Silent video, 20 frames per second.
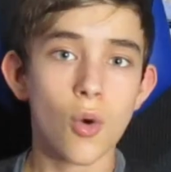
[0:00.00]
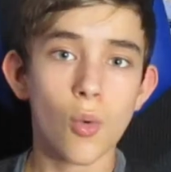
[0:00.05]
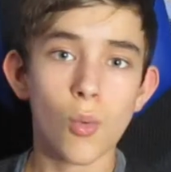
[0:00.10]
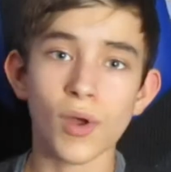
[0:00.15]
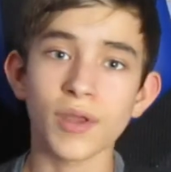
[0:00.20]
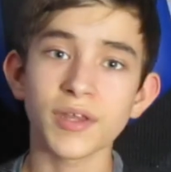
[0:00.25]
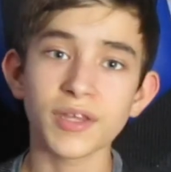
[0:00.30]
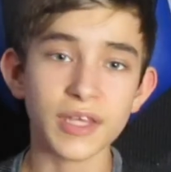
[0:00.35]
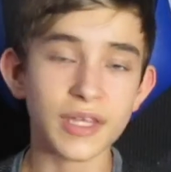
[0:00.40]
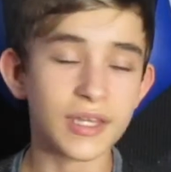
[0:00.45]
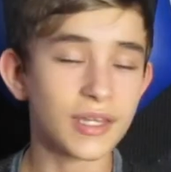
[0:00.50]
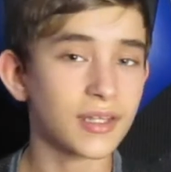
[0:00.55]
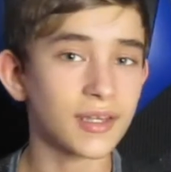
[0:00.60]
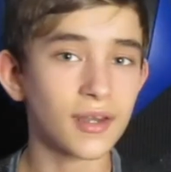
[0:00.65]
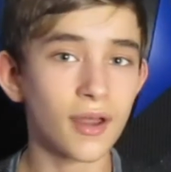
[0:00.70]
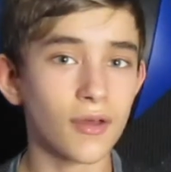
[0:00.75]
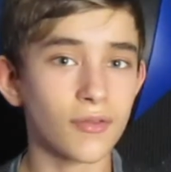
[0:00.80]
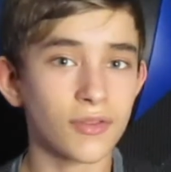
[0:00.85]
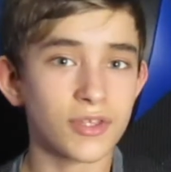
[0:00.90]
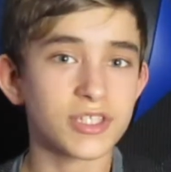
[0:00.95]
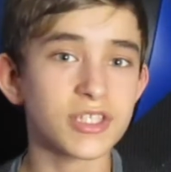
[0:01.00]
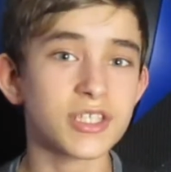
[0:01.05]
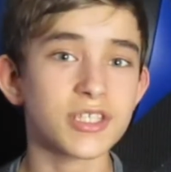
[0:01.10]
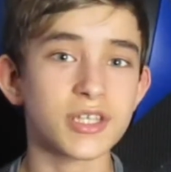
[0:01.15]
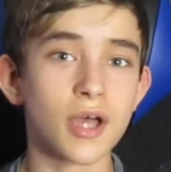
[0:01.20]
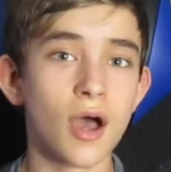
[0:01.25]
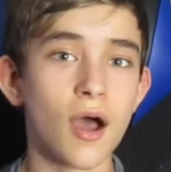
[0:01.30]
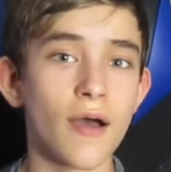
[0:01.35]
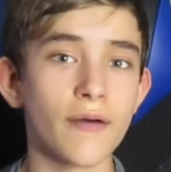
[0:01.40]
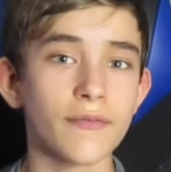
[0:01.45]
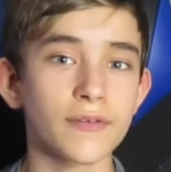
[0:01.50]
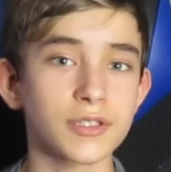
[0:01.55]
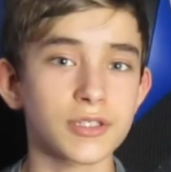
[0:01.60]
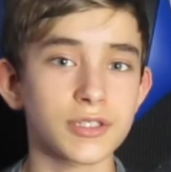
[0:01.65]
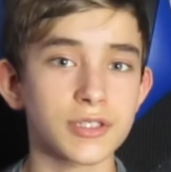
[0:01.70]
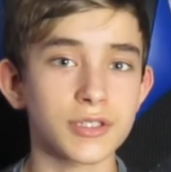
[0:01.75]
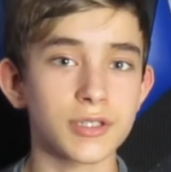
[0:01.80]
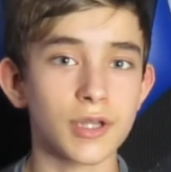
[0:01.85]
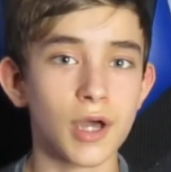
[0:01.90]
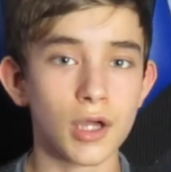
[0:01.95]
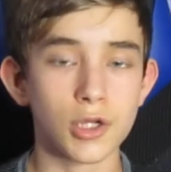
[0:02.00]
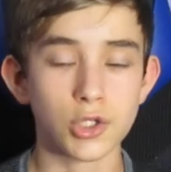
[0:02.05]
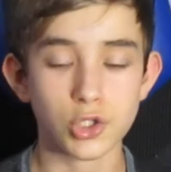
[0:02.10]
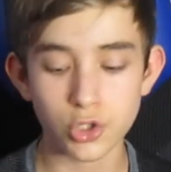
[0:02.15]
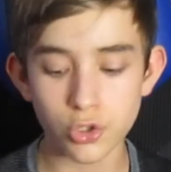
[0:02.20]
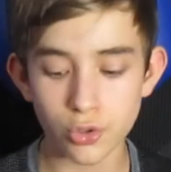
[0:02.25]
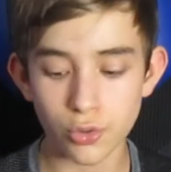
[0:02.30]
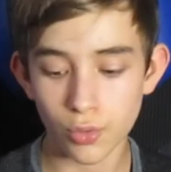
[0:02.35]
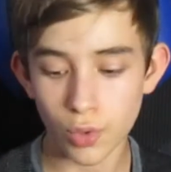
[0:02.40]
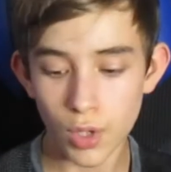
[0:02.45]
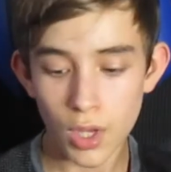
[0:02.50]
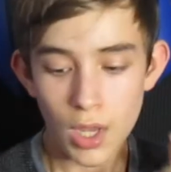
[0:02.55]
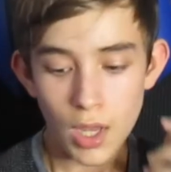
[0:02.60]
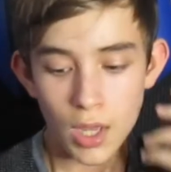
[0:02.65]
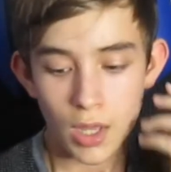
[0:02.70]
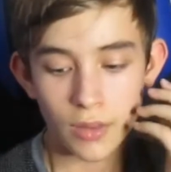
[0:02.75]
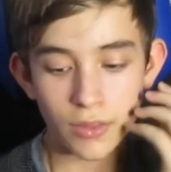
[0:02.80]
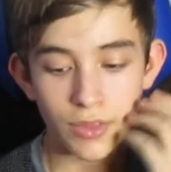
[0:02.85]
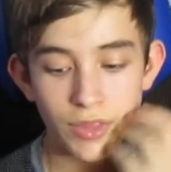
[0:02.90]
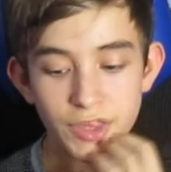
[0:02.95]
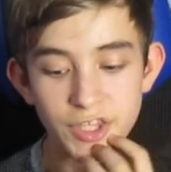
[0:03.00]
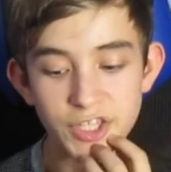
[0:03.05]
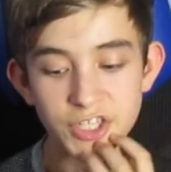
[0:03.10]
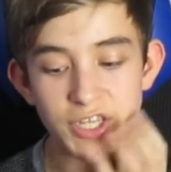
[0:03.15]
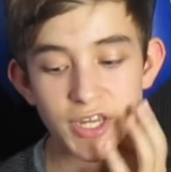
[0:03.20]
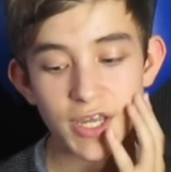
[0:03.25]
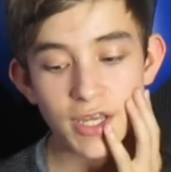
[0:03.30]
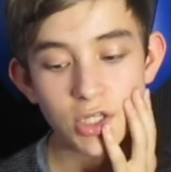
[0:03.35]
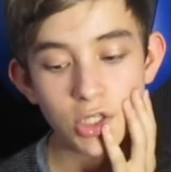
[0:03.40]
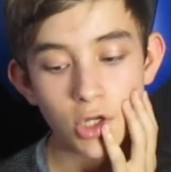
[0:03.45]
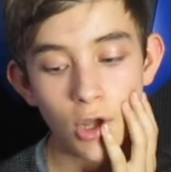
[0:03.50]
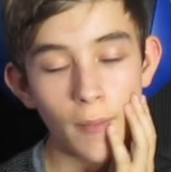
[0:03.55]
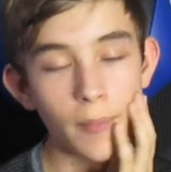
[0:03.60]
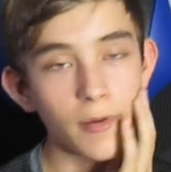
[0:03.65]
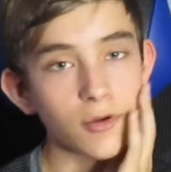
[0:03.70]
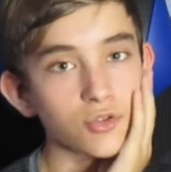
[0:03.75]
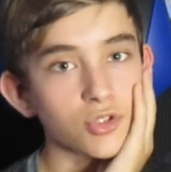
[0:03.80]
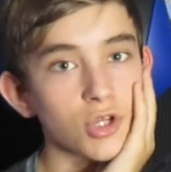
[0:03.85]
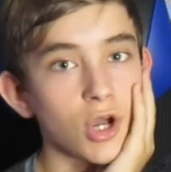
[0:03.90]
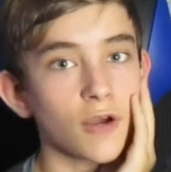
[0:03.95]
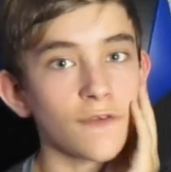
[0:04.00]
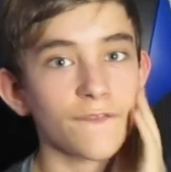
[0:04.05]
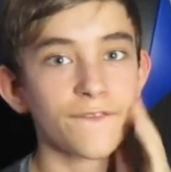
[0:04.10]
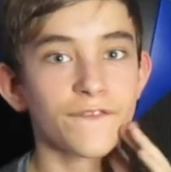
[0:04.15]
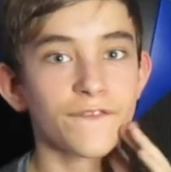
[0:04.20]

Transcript: when eating. Now, this is obviously not true. Snake jawbones aren't